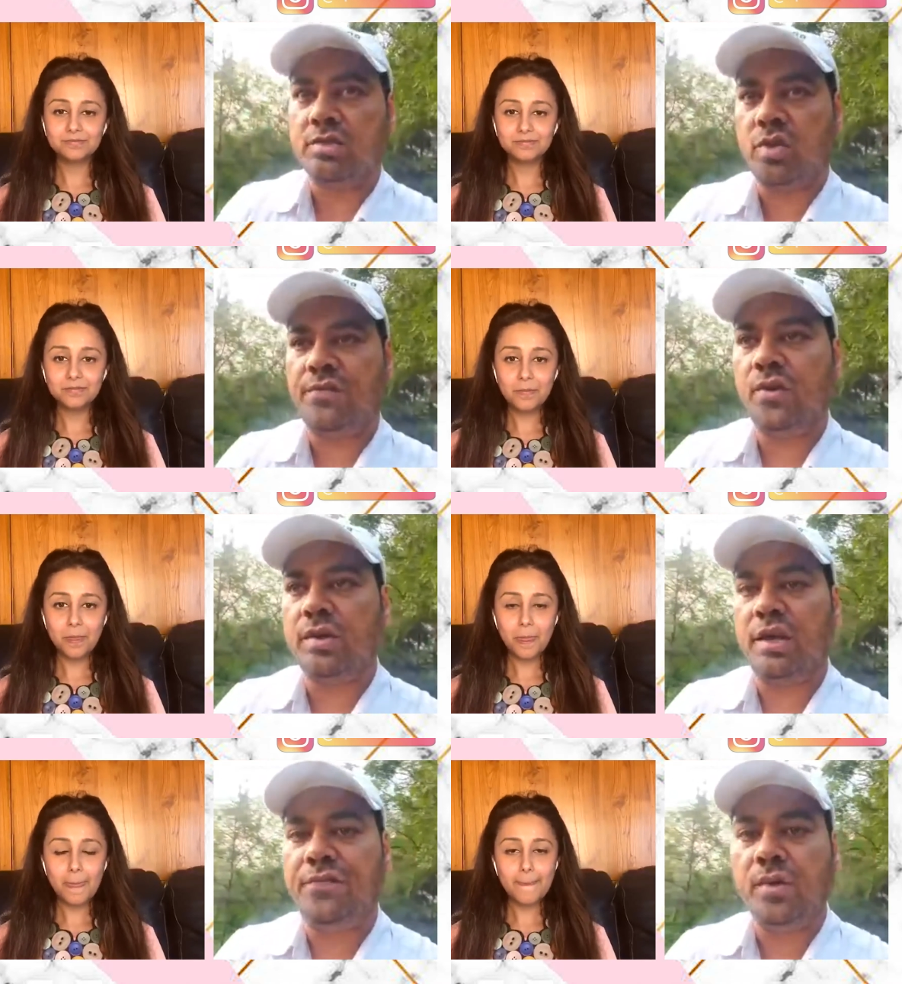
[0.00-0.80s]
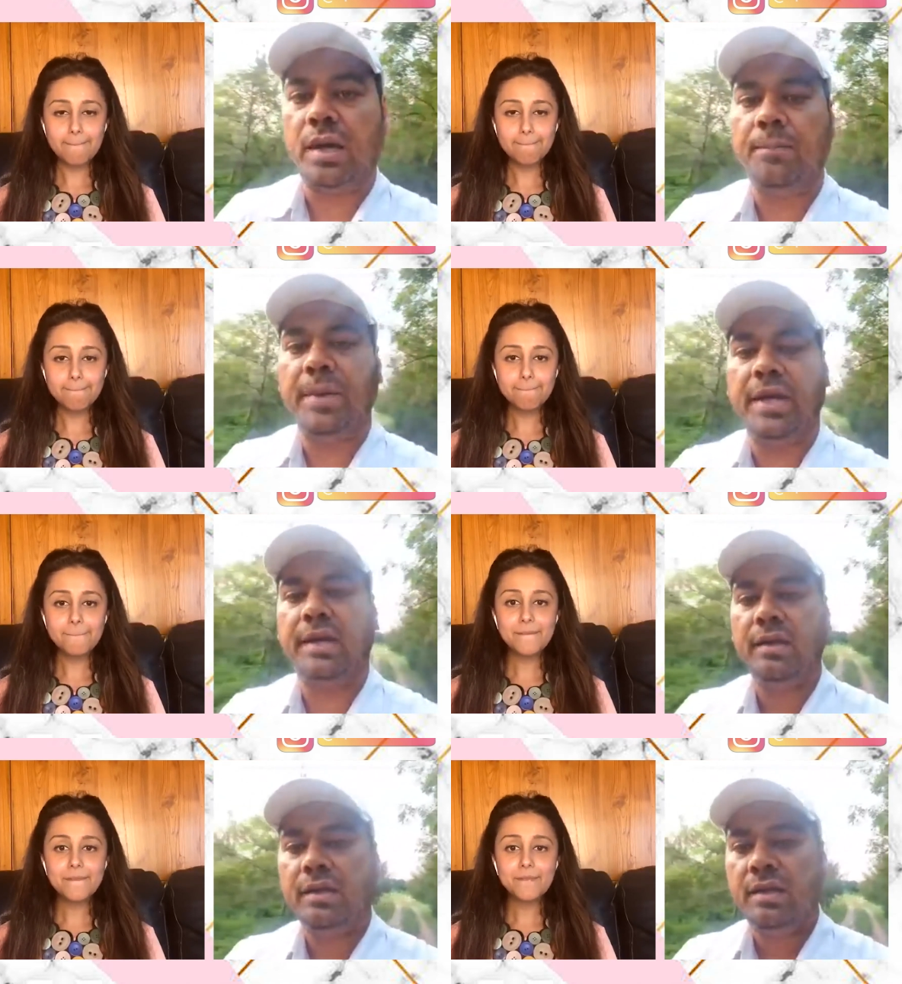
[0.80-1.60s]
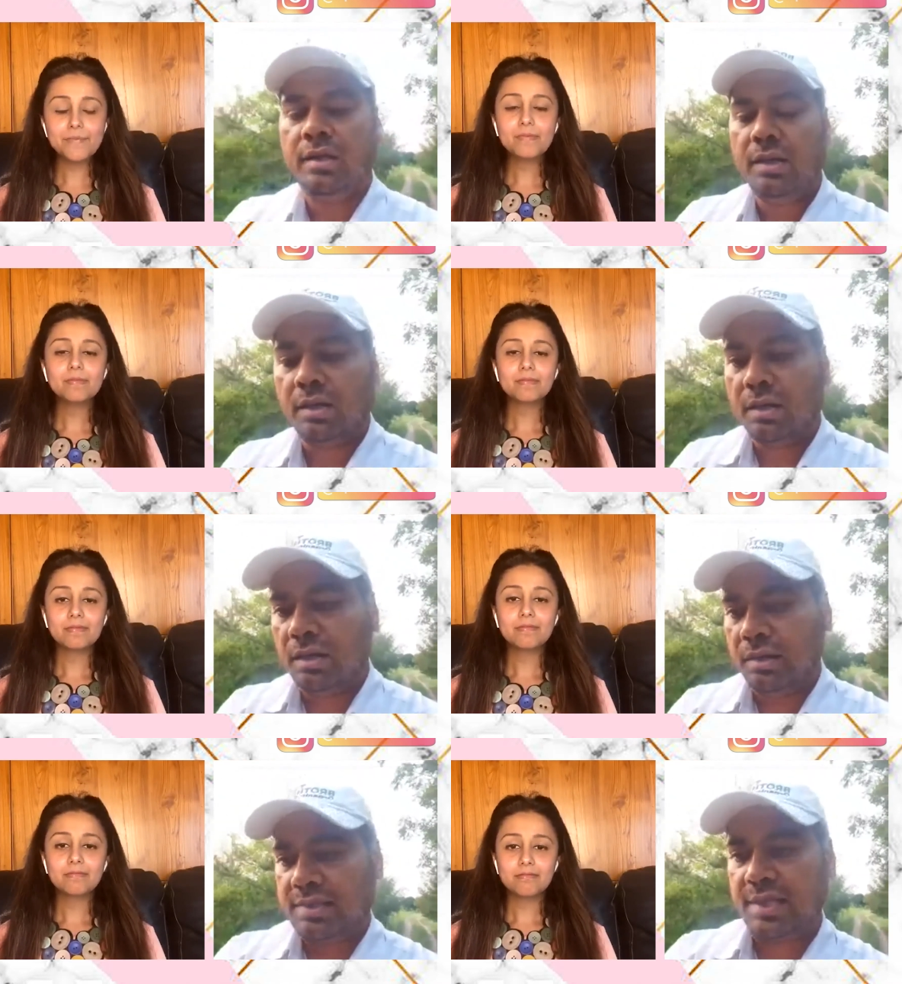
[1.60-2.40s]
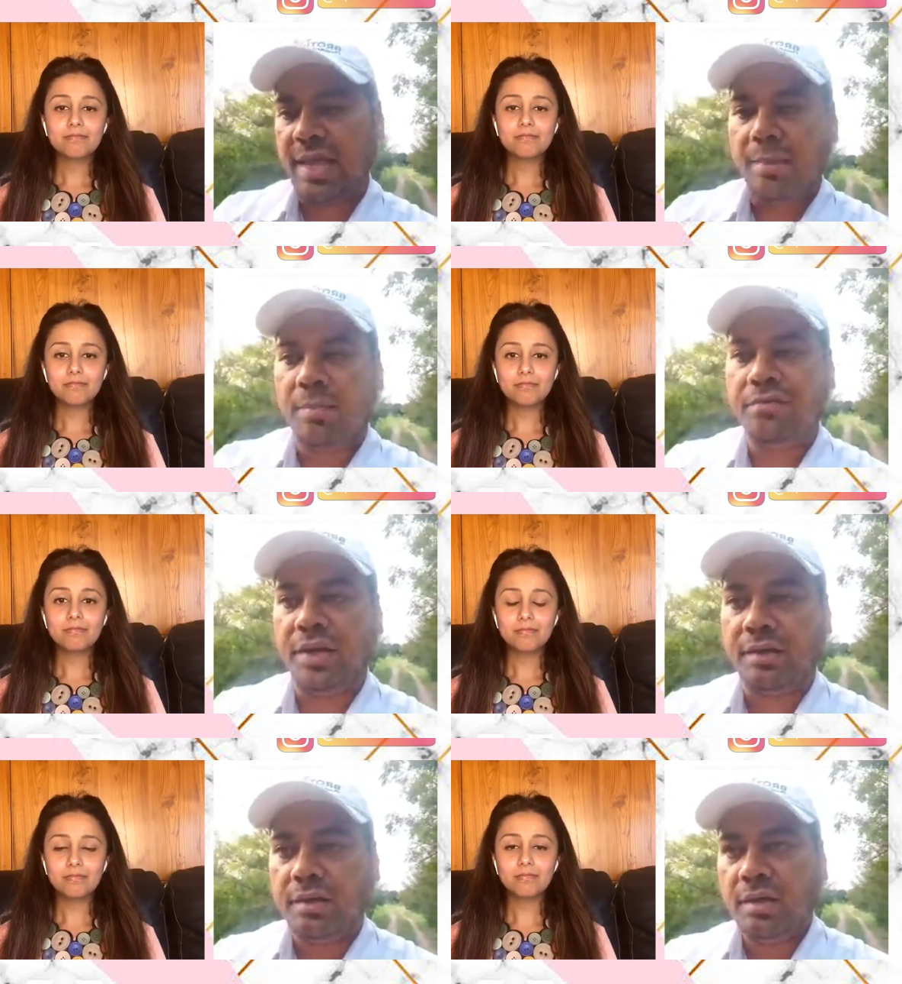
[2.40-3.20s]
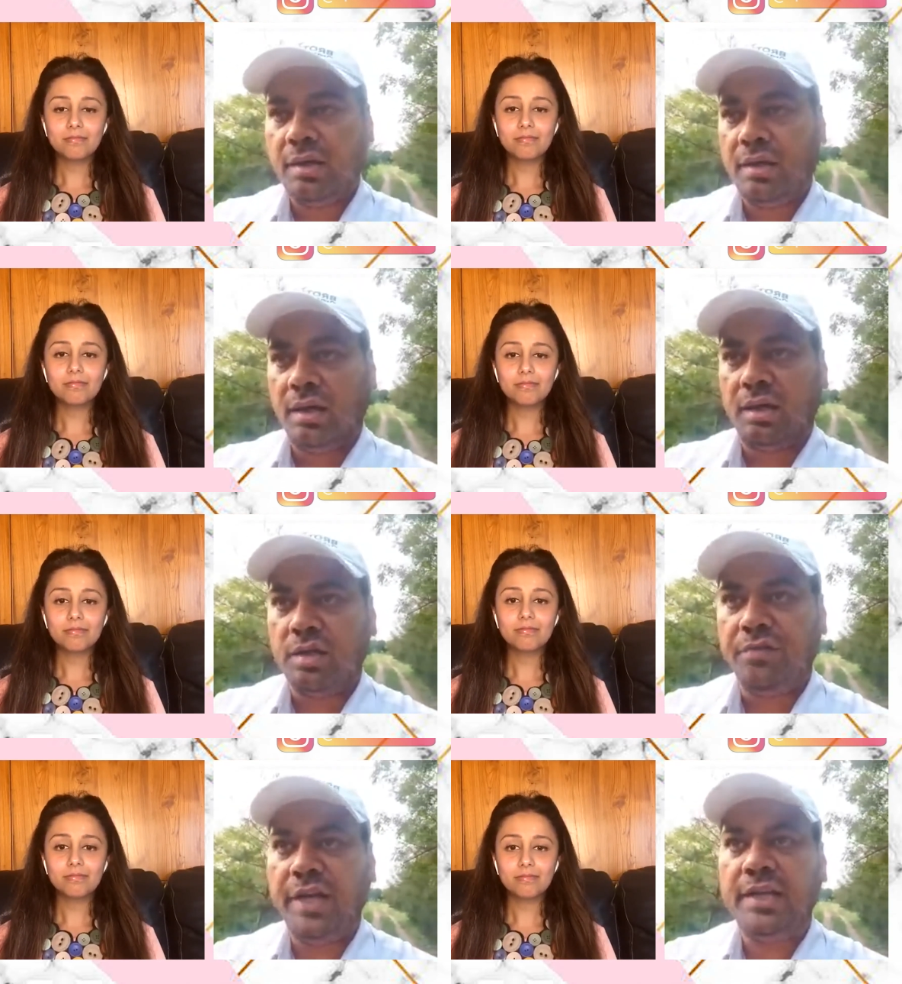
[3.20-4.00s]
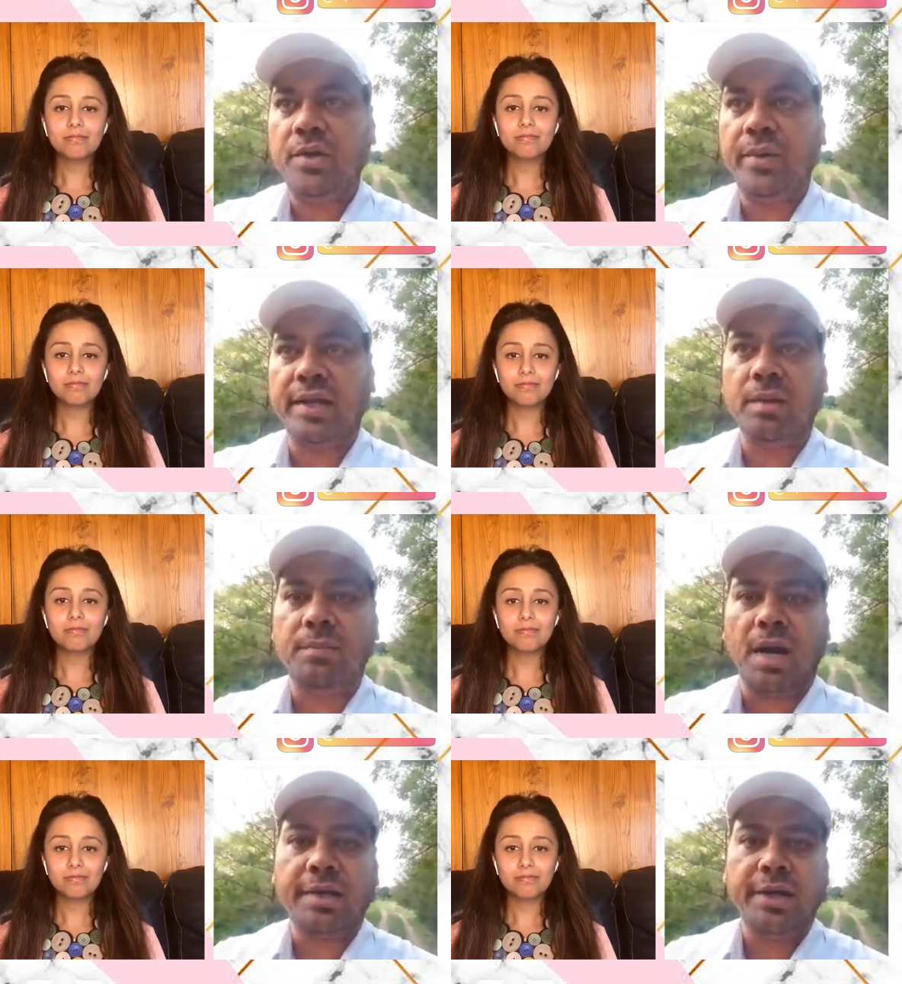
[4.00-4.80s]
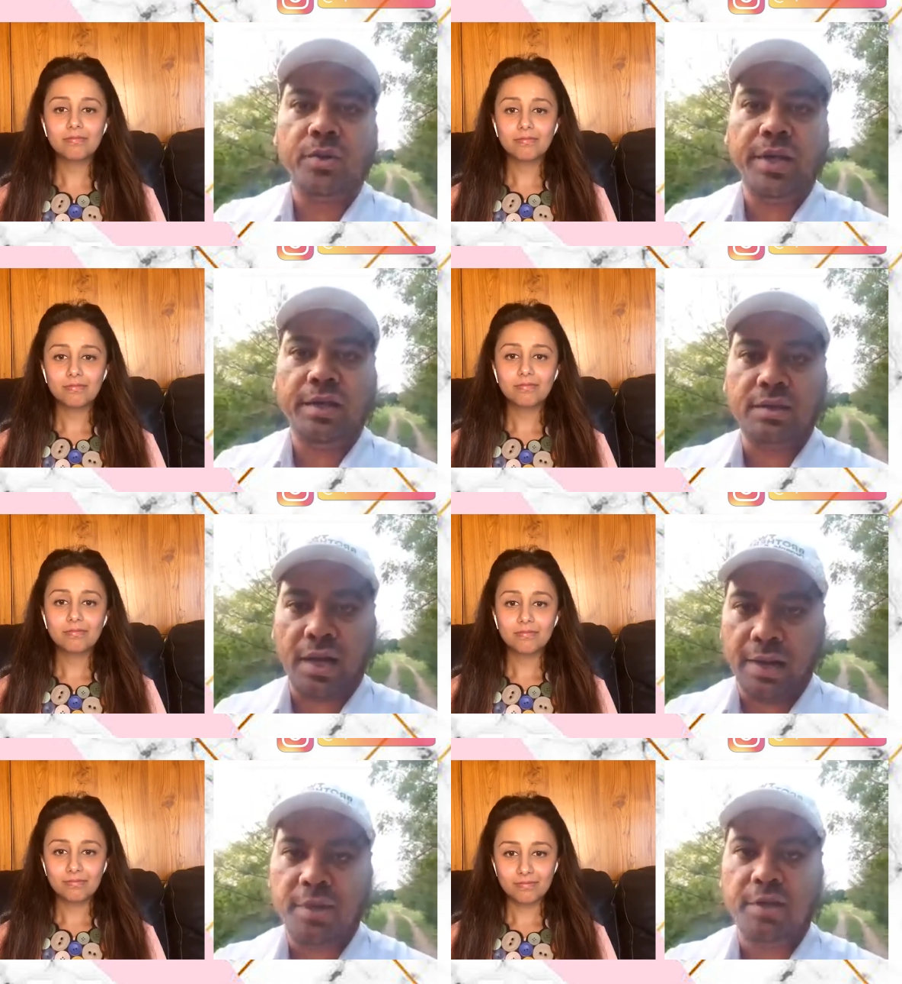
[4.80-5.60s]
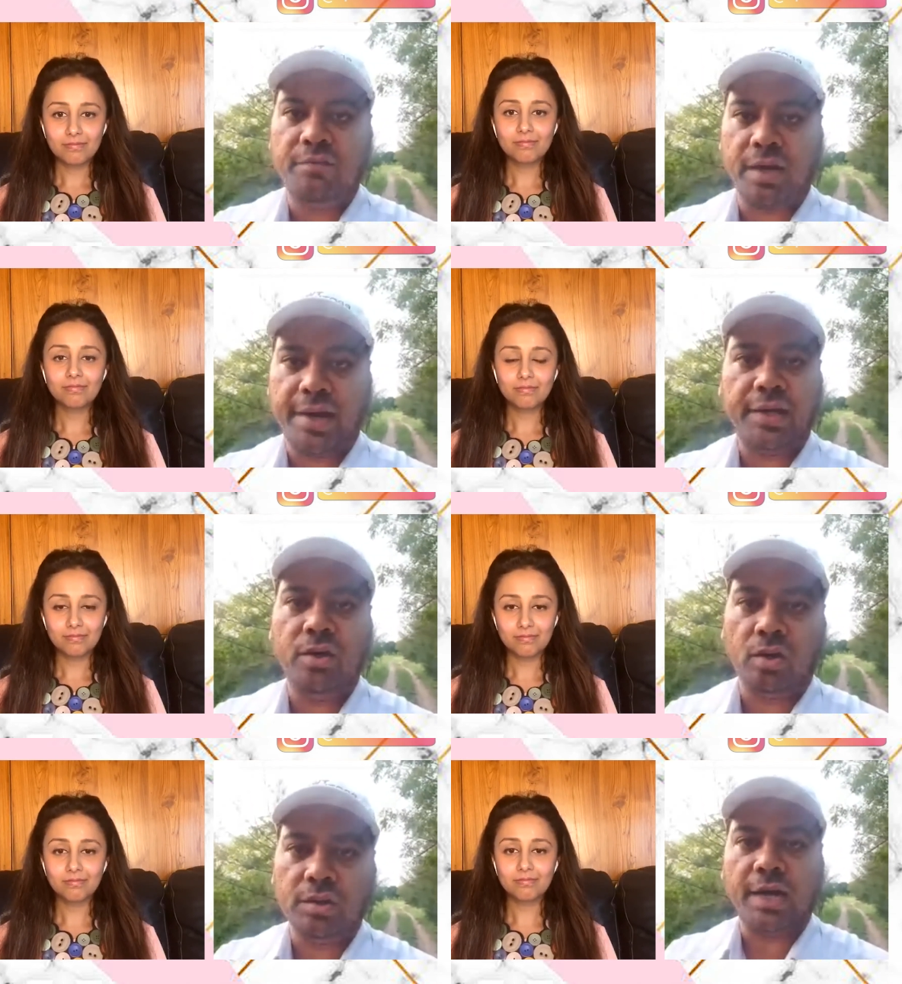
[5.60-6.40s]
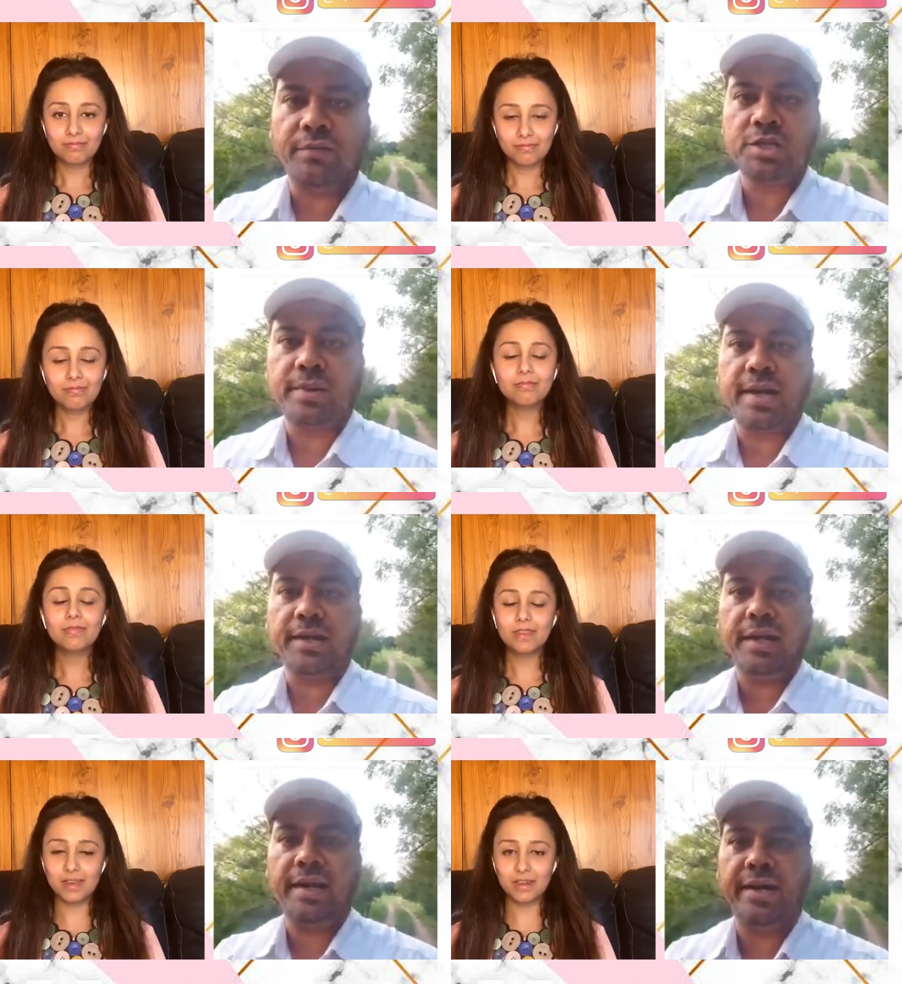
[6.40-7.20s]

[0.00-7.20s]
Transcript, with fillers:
Speaker 1: So if you, if you compare, uh, let's say the emmer wheat, uh, the wheat that you get in the market today, the hybrid variety or the advanced variety, Correct.